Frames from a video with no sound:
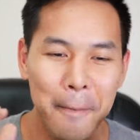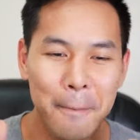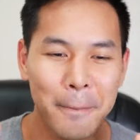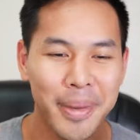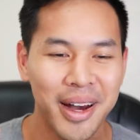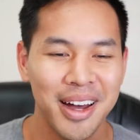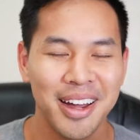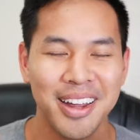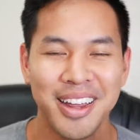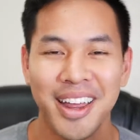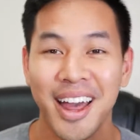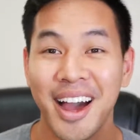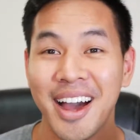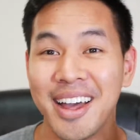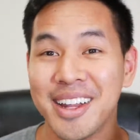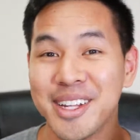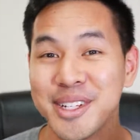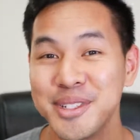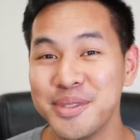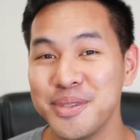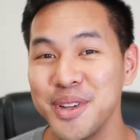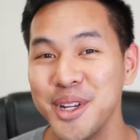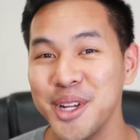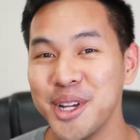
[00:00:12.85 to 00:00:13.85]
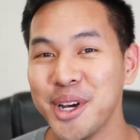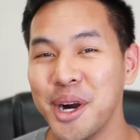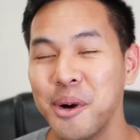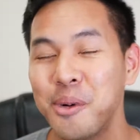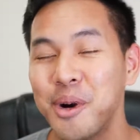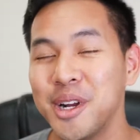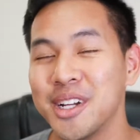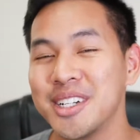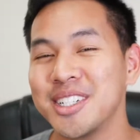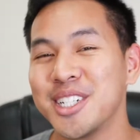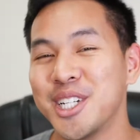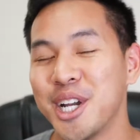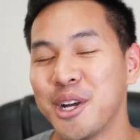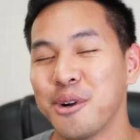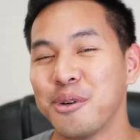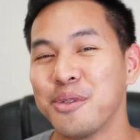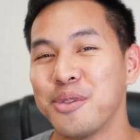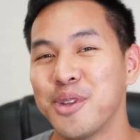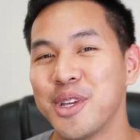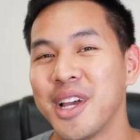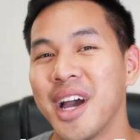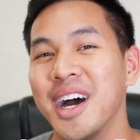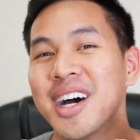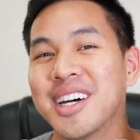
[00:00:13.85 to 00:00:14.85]
But yeah, in this video, I want to share
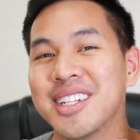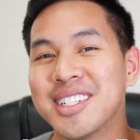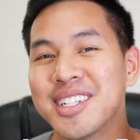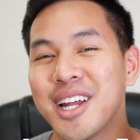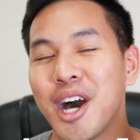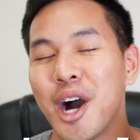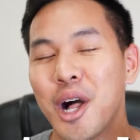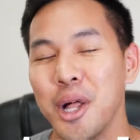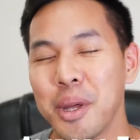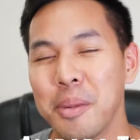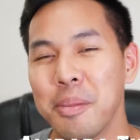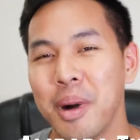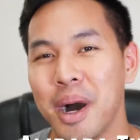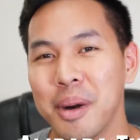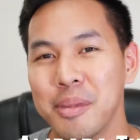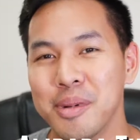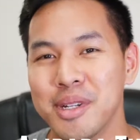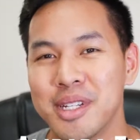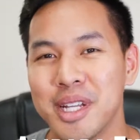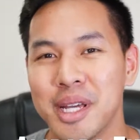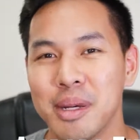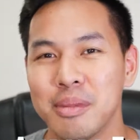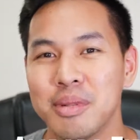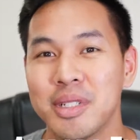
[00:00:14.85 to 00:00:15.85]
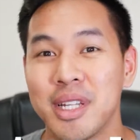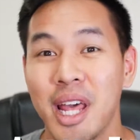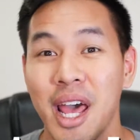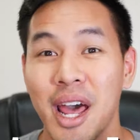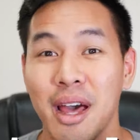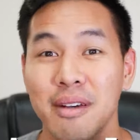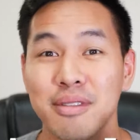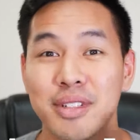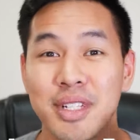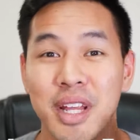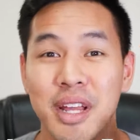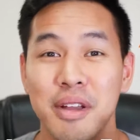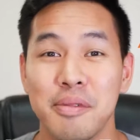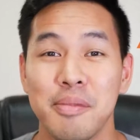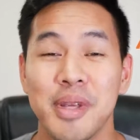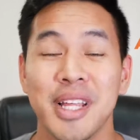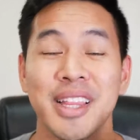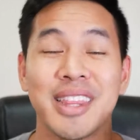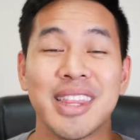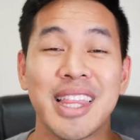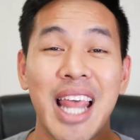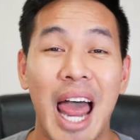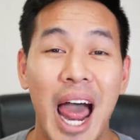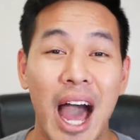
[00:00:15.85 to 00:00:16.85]
with you guys Alibaba tips that have saved me
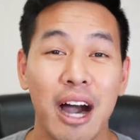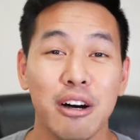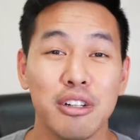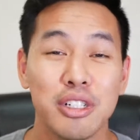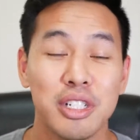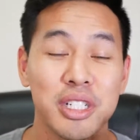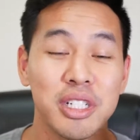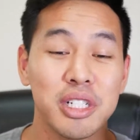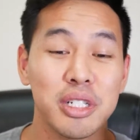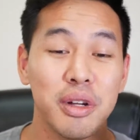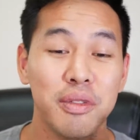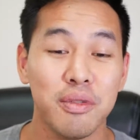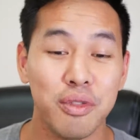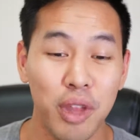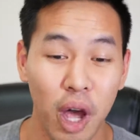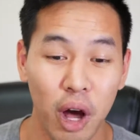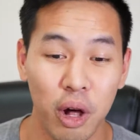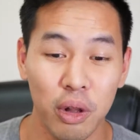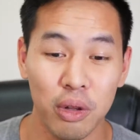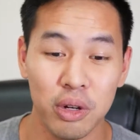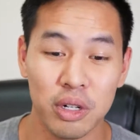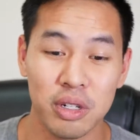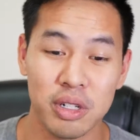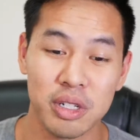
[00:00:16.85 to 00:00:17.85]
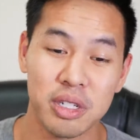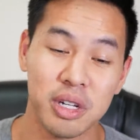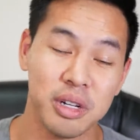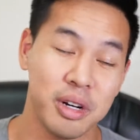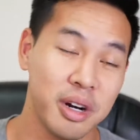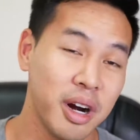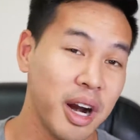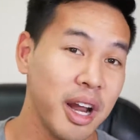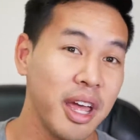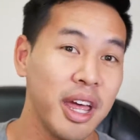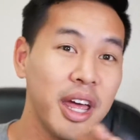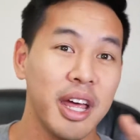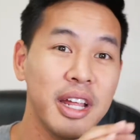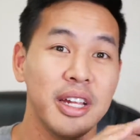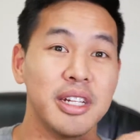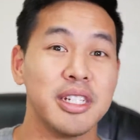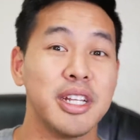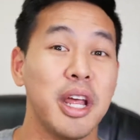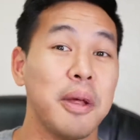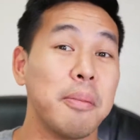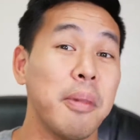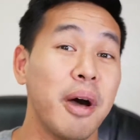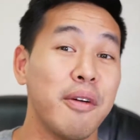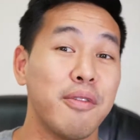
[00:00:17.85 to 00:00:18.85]
thousands of dollars, right? And
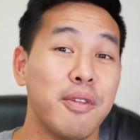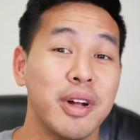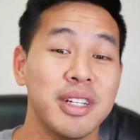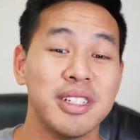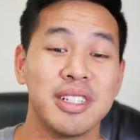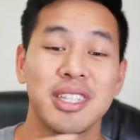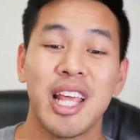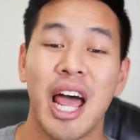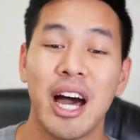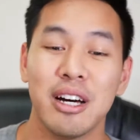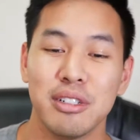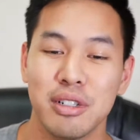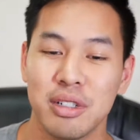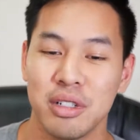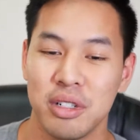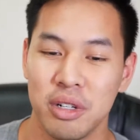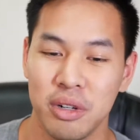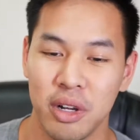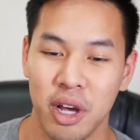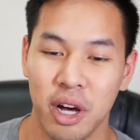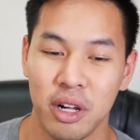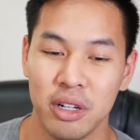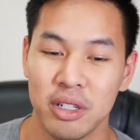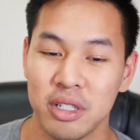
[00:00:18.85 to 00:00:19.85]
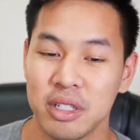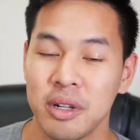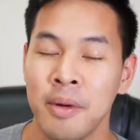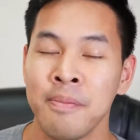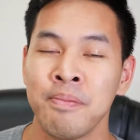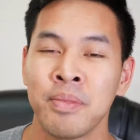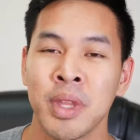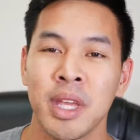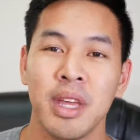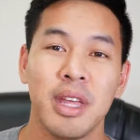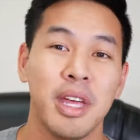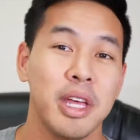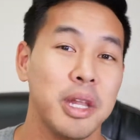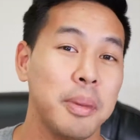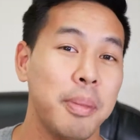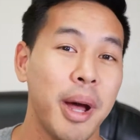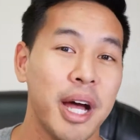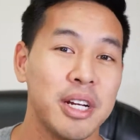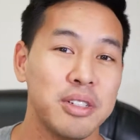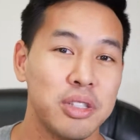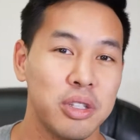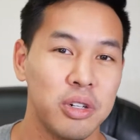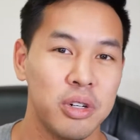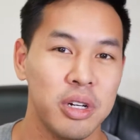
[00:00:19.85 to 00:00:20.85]
saved my friends thousands of dollars. In the
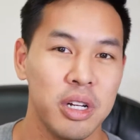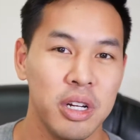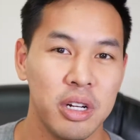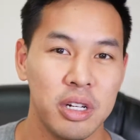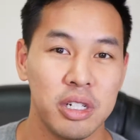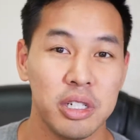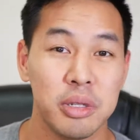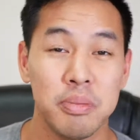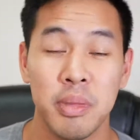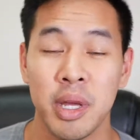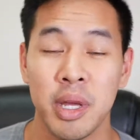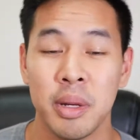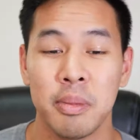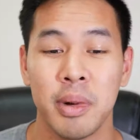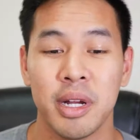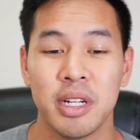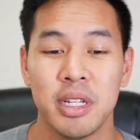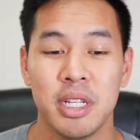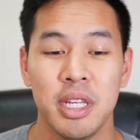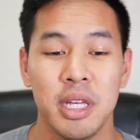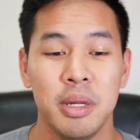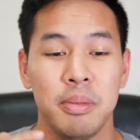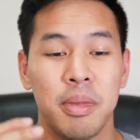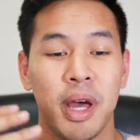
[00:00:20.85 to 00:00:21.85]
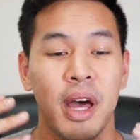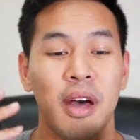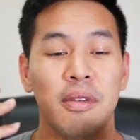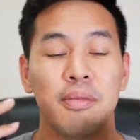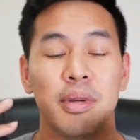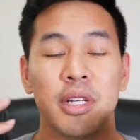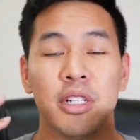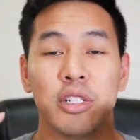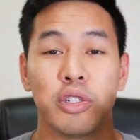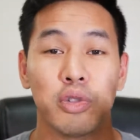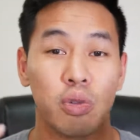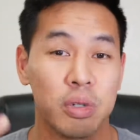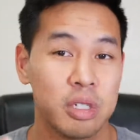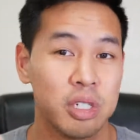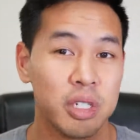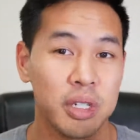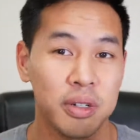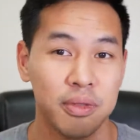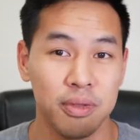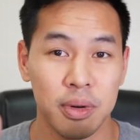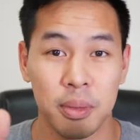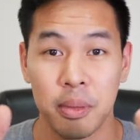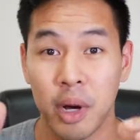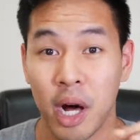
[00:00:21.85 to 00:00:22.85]
past 3 years, me and my team have been sourcing
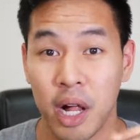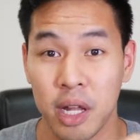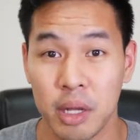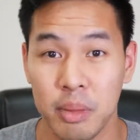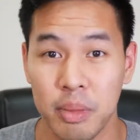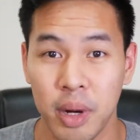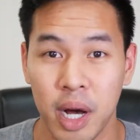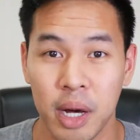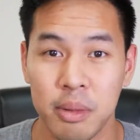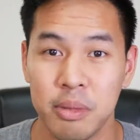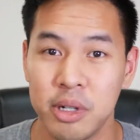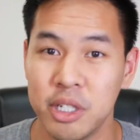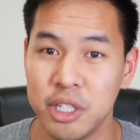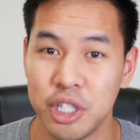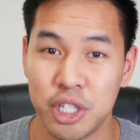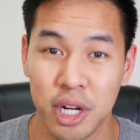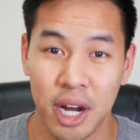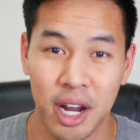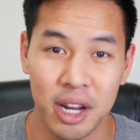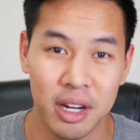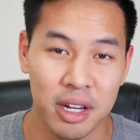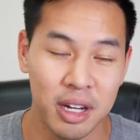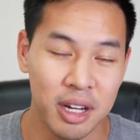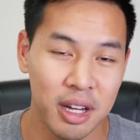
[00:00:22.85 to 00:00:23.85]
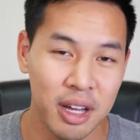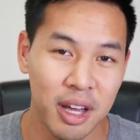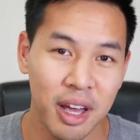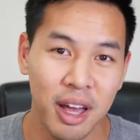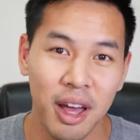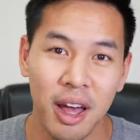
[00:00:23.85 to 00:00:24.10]
from Alibaba in China.